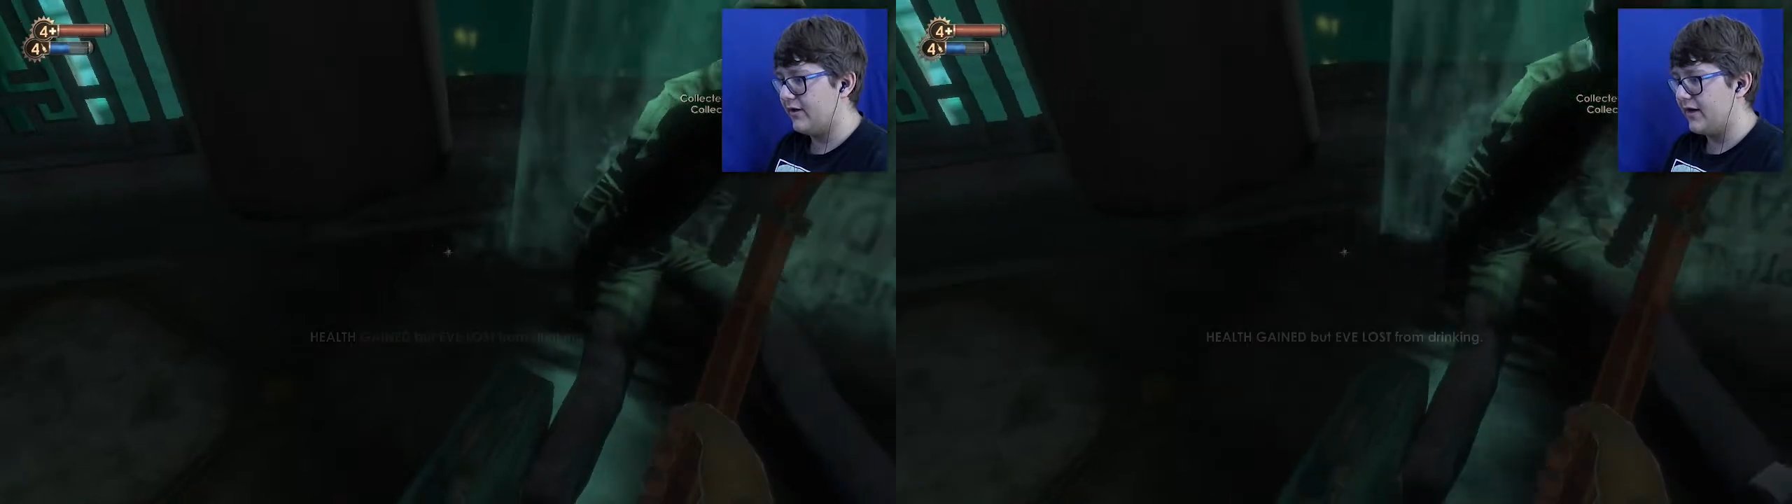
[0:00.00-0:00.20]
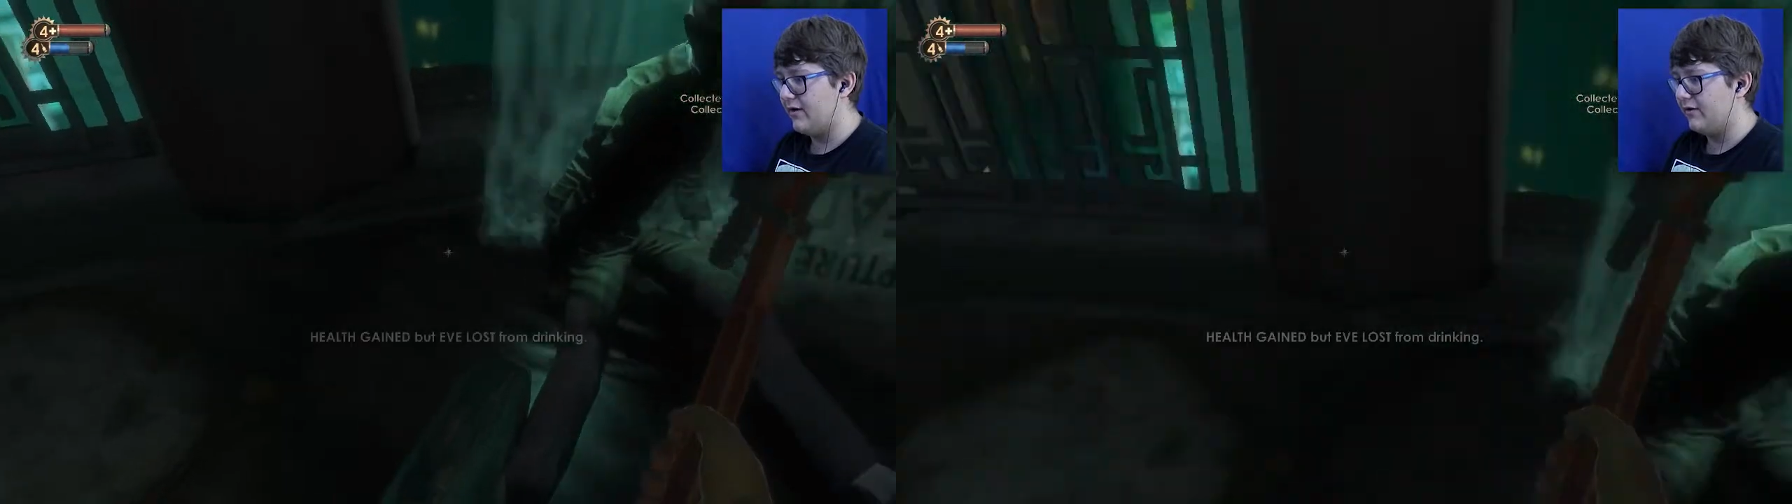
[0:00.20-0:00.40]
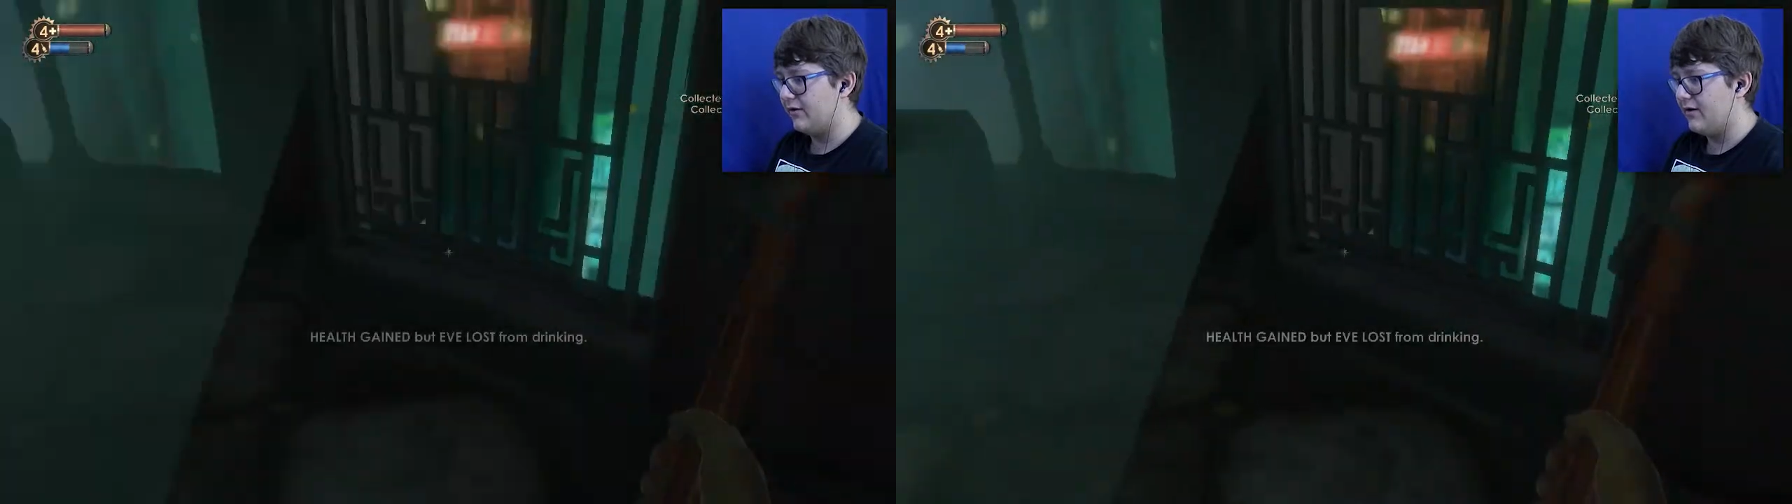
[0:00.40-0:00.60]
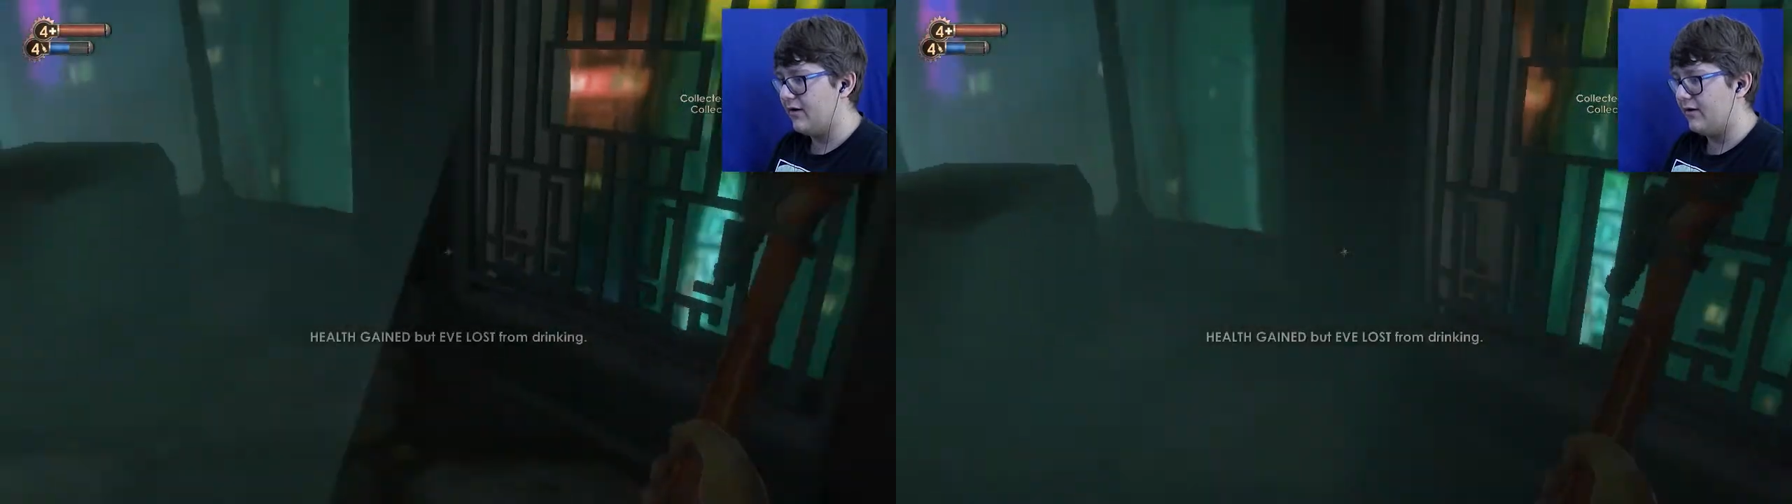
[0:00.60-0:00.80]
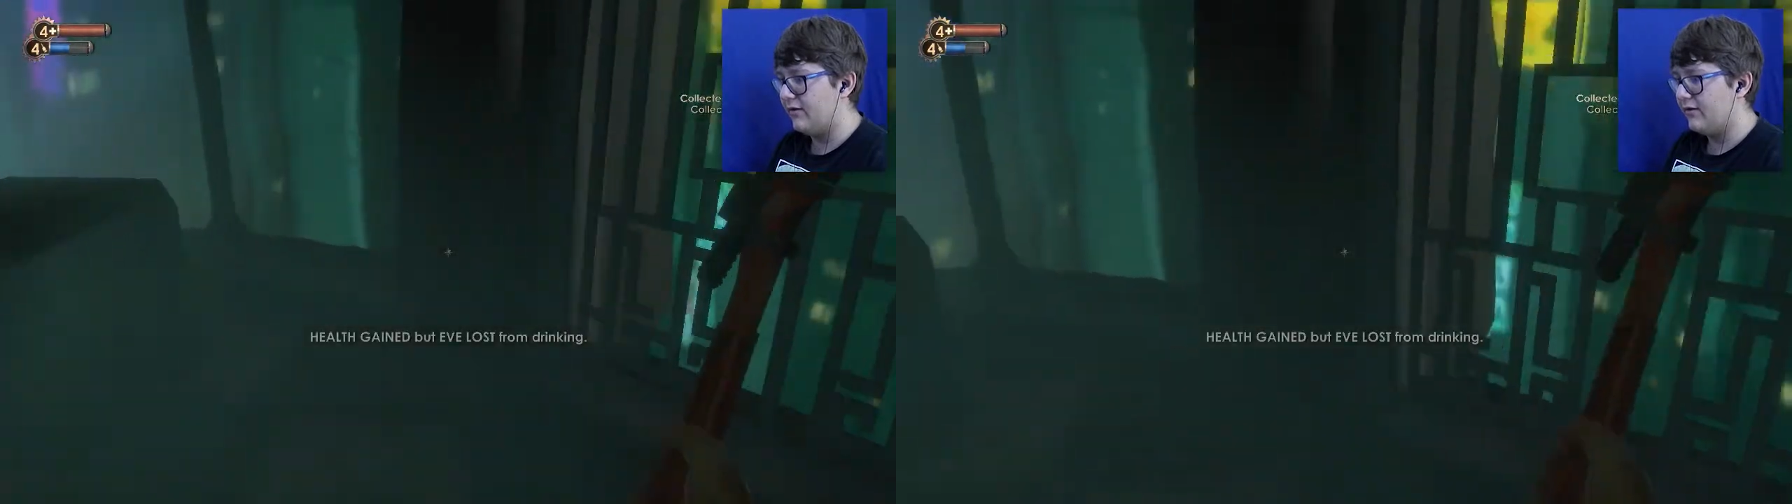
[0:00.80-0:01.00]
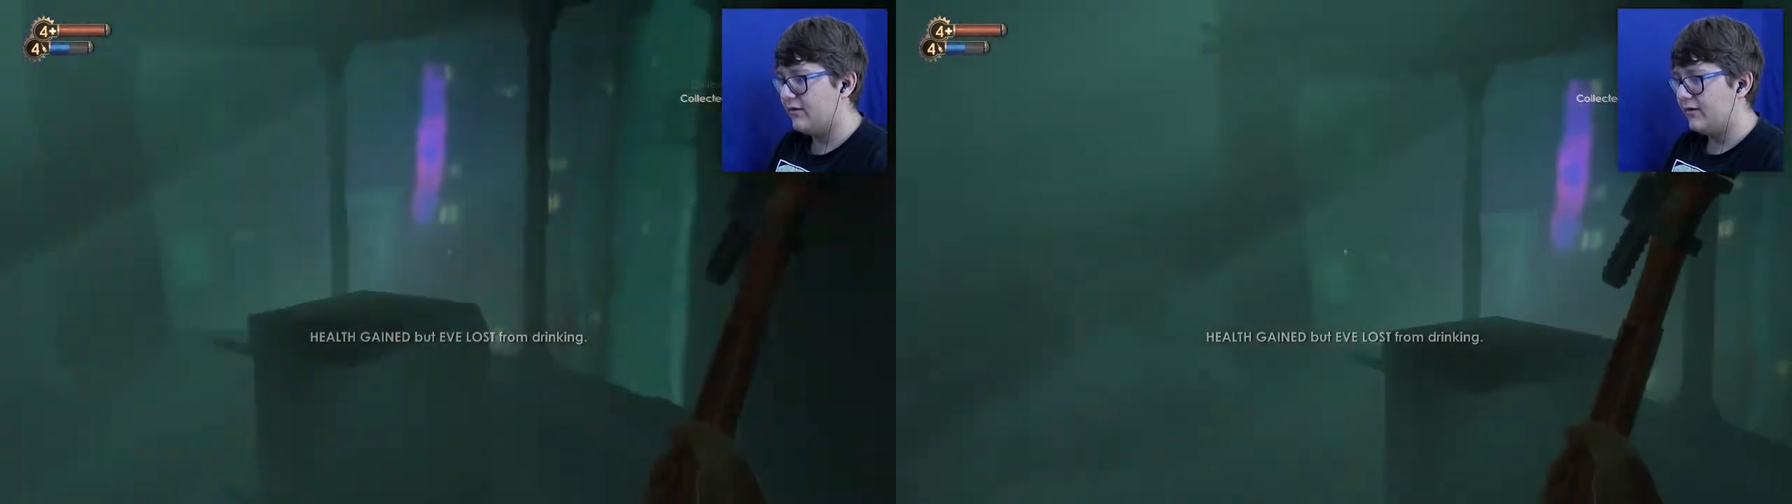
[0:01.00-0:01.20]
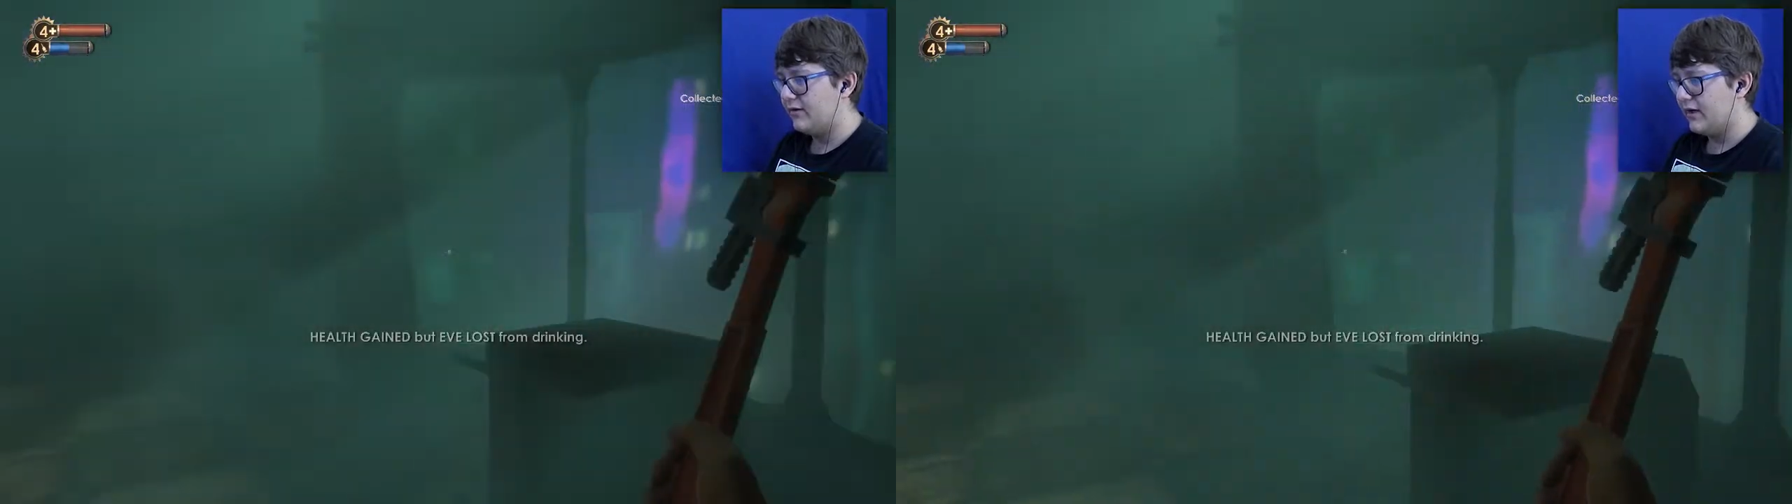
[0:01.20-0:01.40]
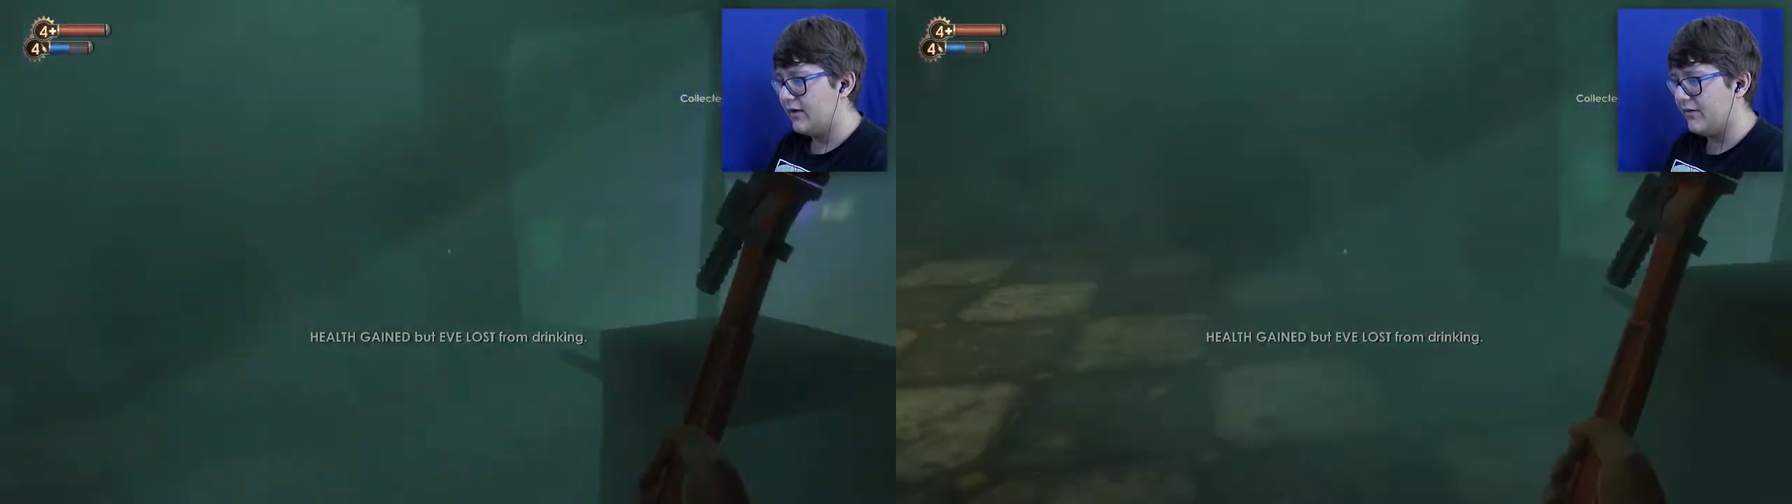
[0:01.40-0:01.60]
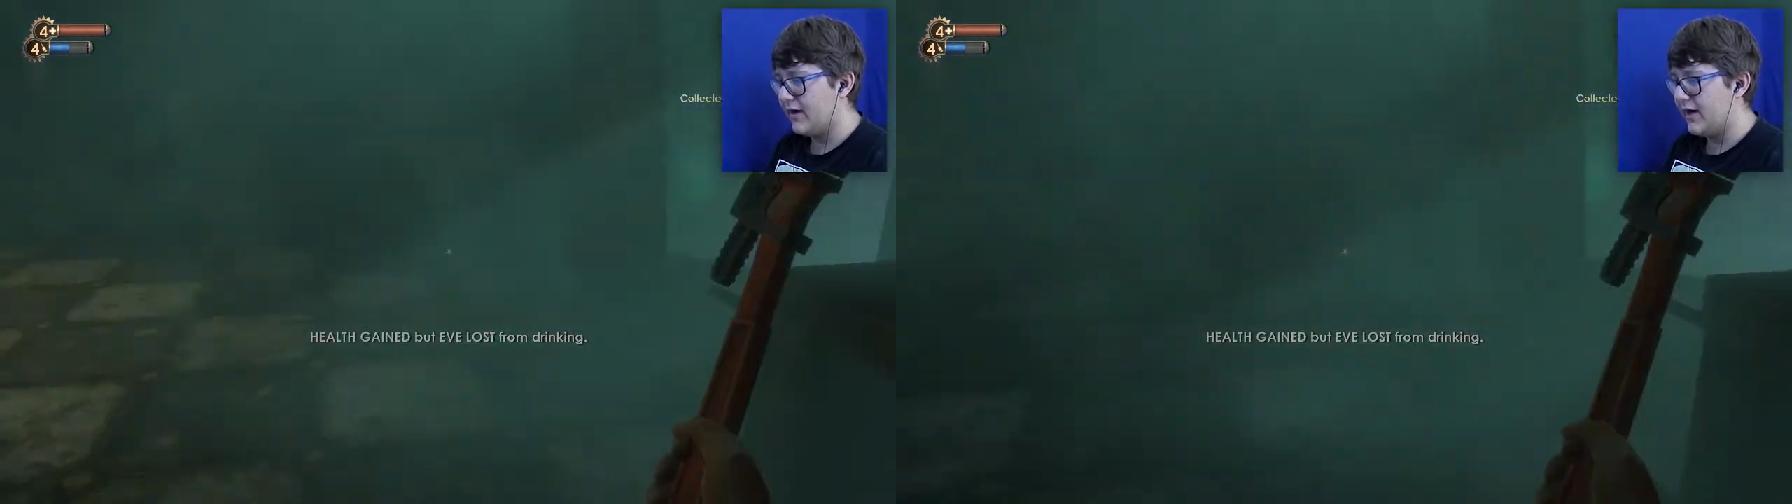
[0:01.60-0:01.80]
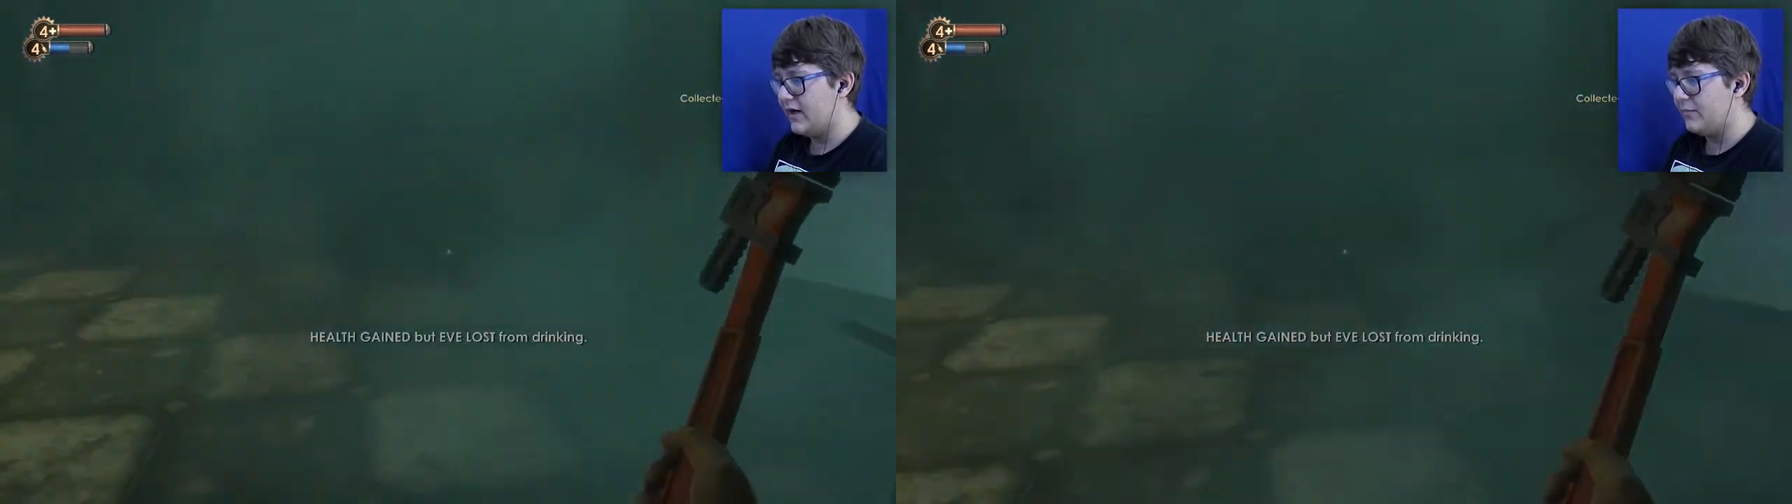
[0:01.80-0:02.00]
your alcohol. Health
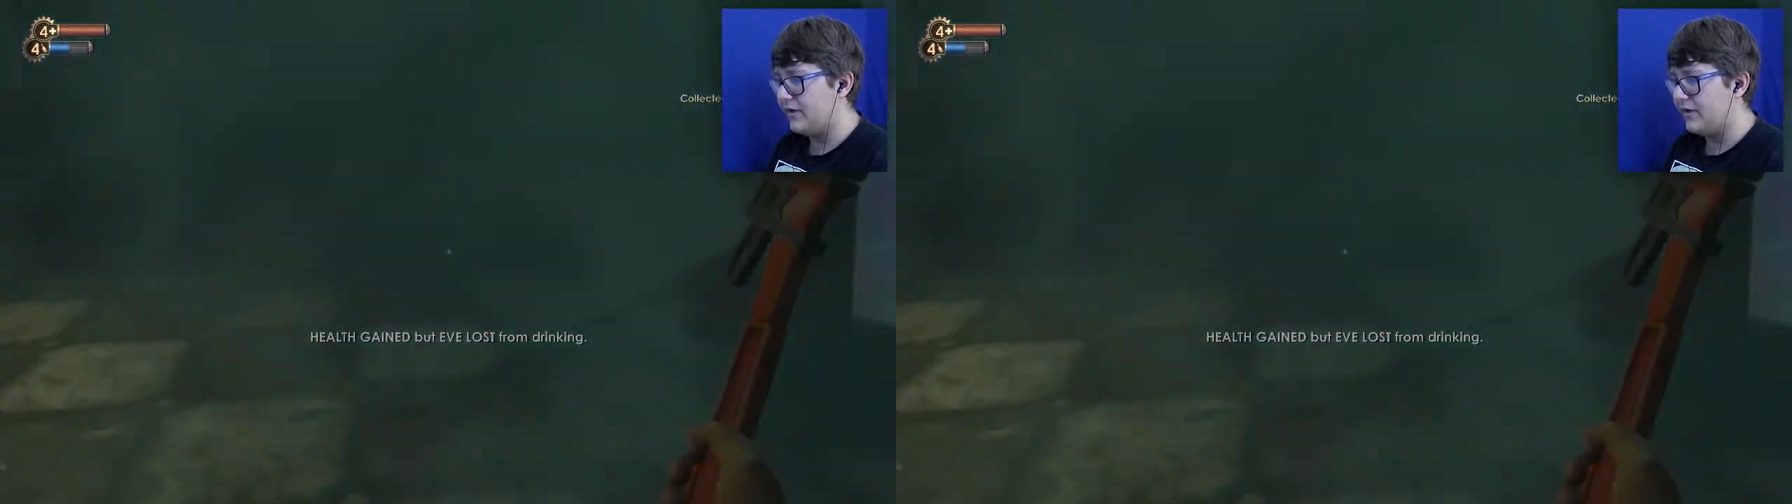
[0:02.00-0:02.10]
gained,